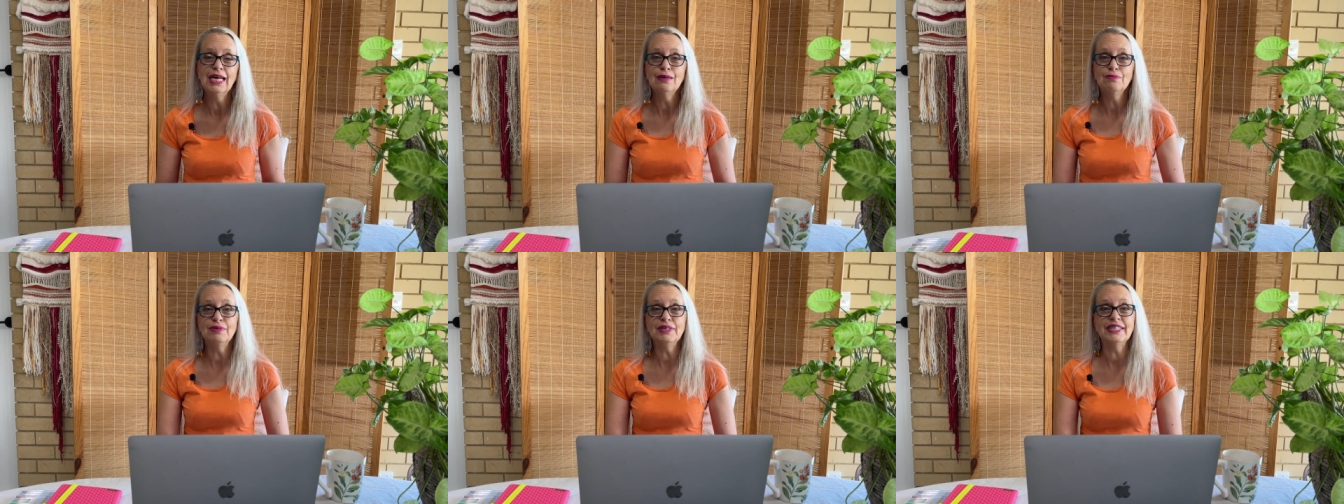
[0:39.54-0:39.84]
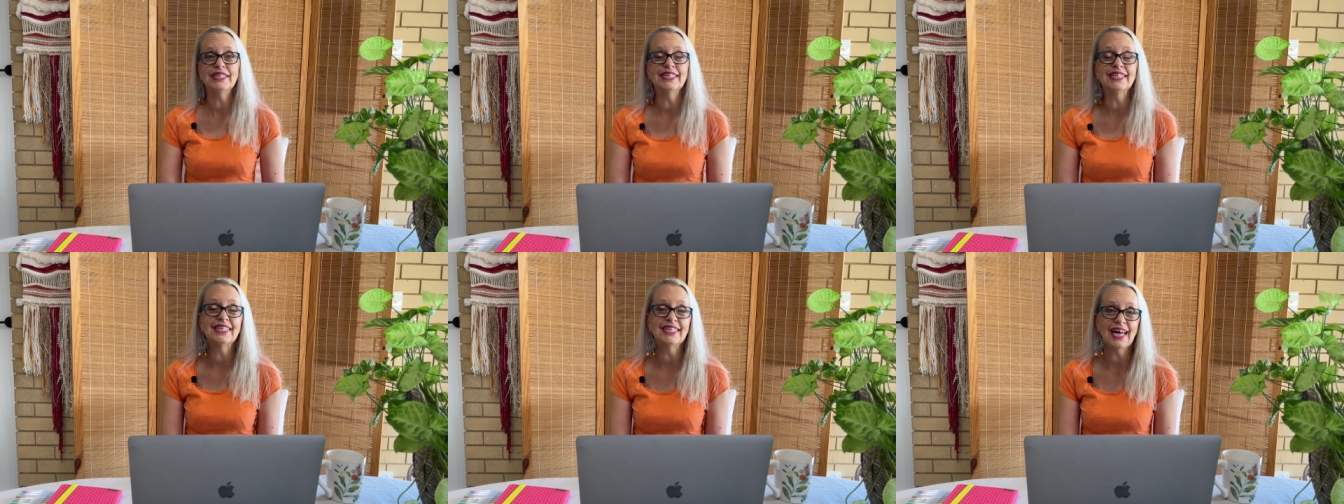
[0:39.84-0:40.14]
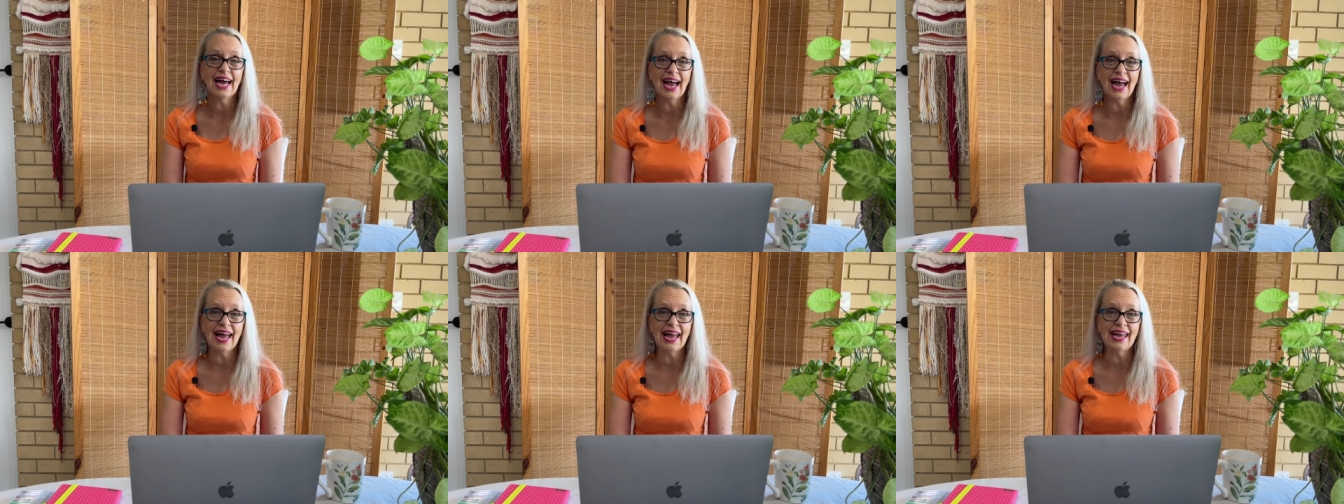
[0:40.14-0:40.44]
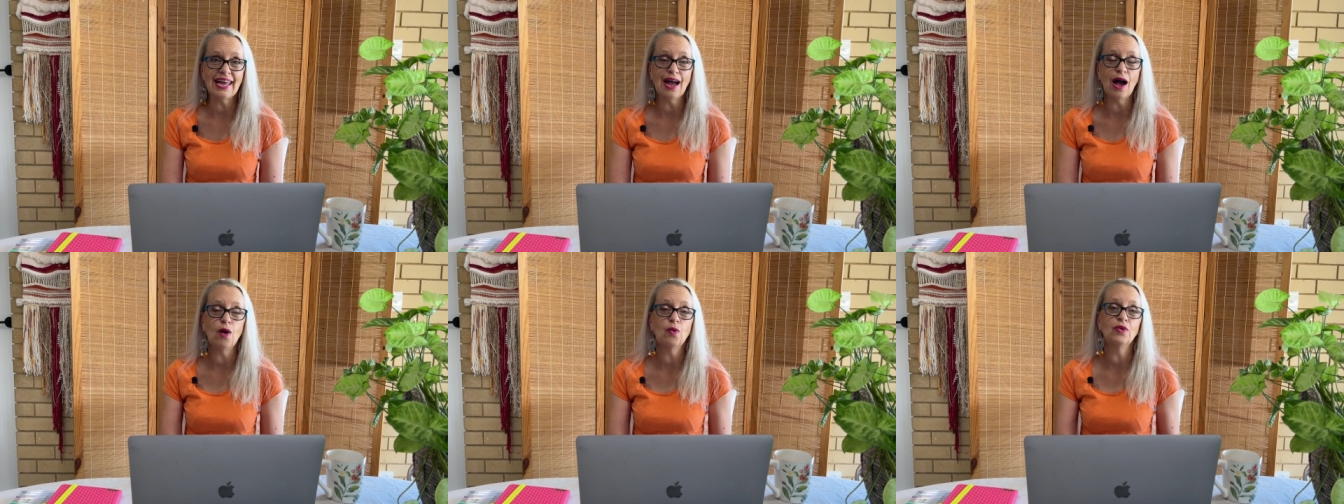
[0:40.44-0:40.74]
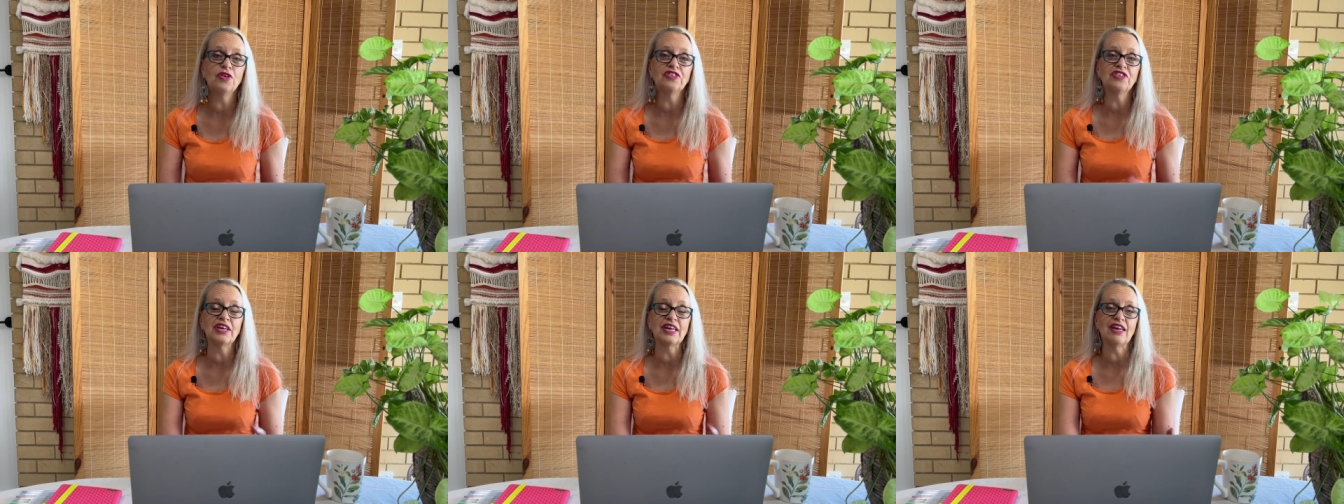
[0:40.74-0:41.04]
But today I
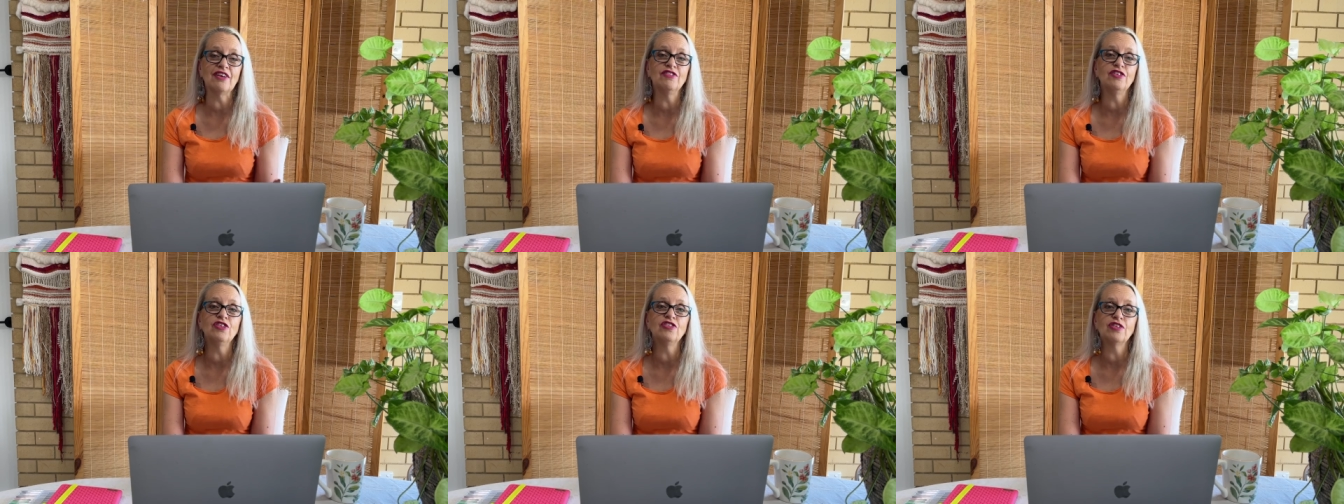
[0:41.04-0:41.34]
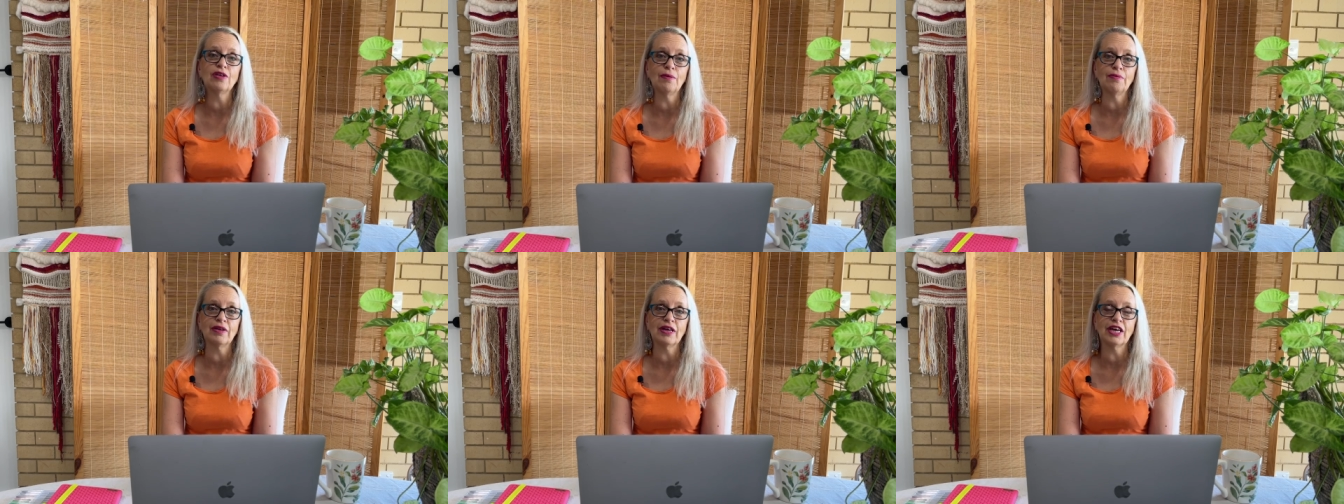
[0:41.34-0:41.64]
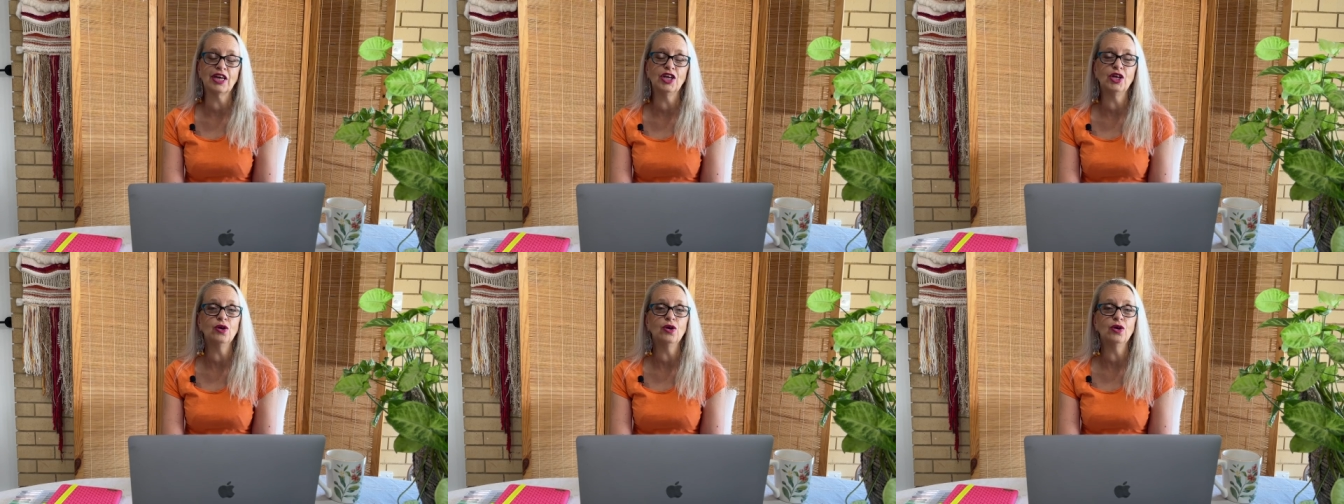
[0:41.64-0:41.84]
want to give you something that